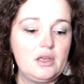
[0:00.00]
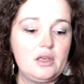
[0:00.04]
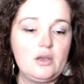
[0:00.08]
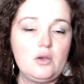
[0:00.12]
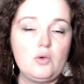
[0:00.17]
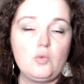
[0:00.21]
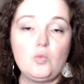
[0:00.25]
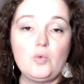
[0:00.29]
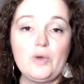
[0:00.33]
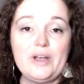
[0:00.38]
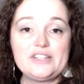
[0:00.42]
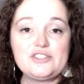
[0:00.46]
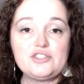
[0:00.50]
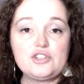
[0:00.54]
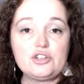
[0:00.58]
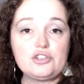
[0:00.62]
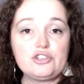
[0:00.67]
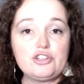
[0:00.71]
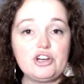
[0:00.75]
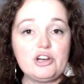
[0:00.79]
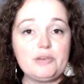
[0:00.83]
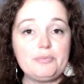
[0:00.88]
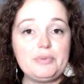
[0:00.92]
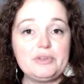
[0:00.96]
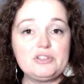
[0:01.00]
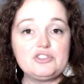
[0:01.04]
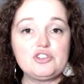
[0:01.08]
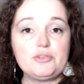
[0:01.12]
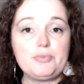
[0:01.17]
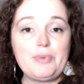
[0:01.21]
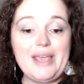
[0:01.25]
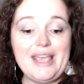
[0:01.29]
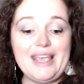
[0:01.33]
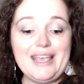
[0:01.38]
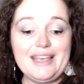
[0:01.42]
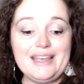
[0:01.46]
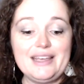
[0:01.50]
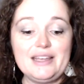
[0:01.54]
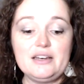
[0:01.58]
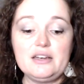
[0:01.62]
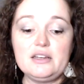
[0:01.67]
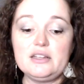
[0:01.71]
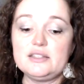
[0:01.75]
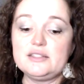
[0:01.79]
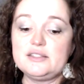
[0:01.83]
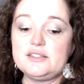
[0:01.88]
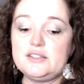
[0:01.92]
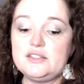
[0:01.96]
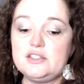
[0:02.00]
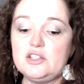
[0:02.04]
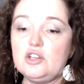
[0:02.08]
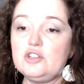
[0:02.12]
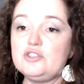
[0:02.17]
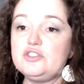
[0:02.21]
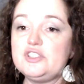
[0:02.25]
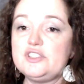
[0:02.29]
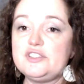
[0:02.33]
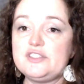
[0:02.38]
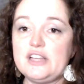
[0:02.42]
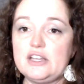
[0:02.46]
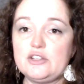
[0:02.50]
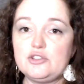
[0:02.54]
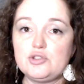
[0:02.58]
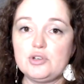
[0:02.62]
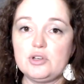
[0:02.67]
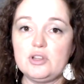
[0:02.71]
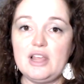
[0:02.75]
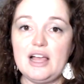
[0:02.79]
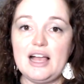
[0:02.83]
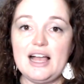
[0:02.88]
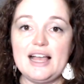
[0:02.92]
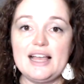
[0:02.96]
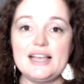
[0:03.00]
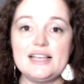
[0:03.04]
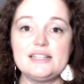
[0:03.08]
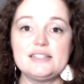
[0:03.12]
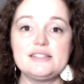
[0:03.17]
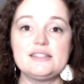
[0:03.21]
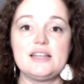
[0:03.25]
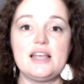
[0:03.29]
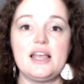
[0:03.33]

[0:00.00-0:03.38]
Western Europe and Japan still decentralized,